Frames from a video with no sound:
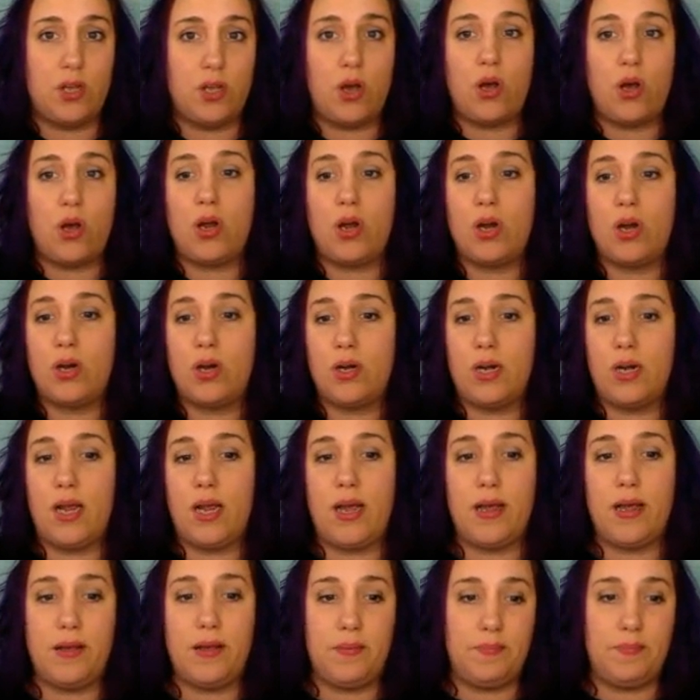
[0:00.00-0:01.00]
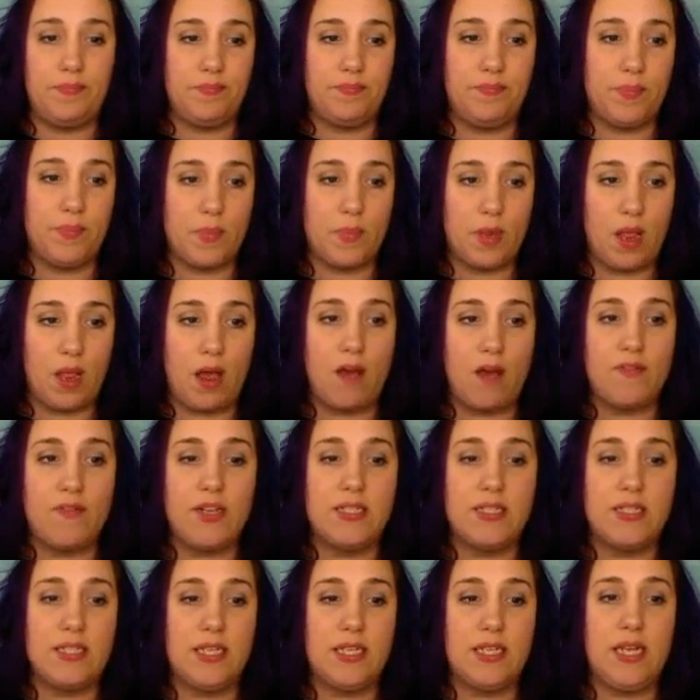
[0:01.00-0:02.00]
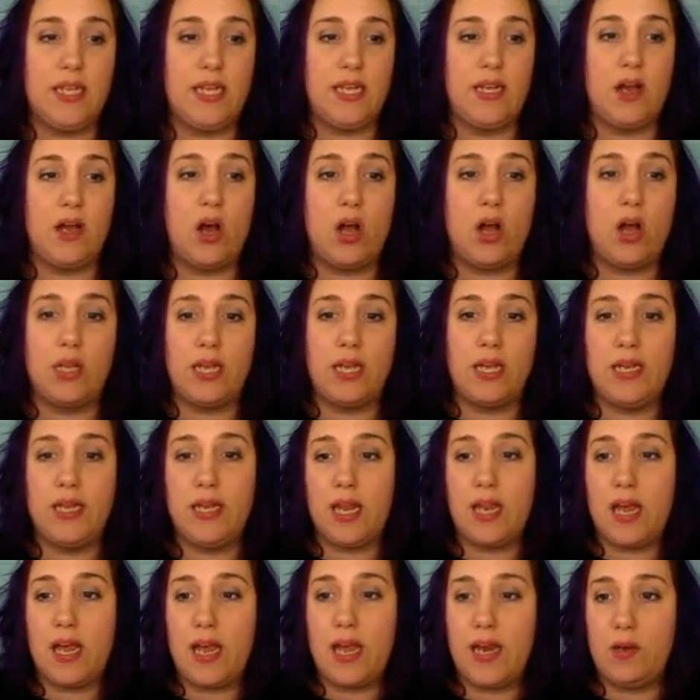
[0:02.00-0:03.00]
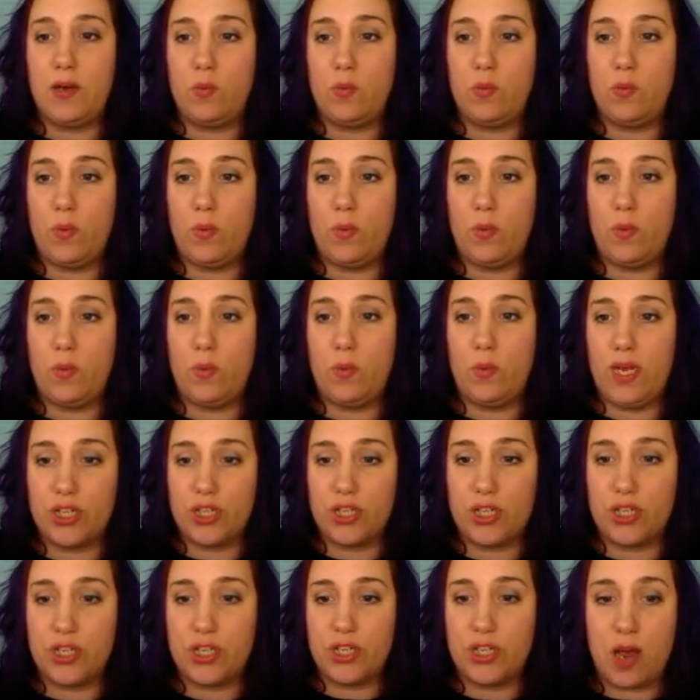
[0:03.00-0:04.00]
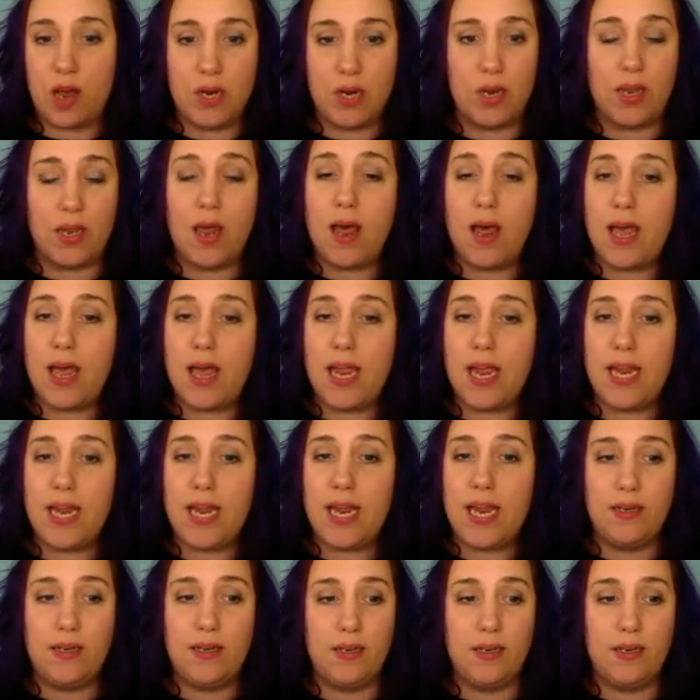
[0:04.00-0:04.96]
are obviously all in line with shopping online,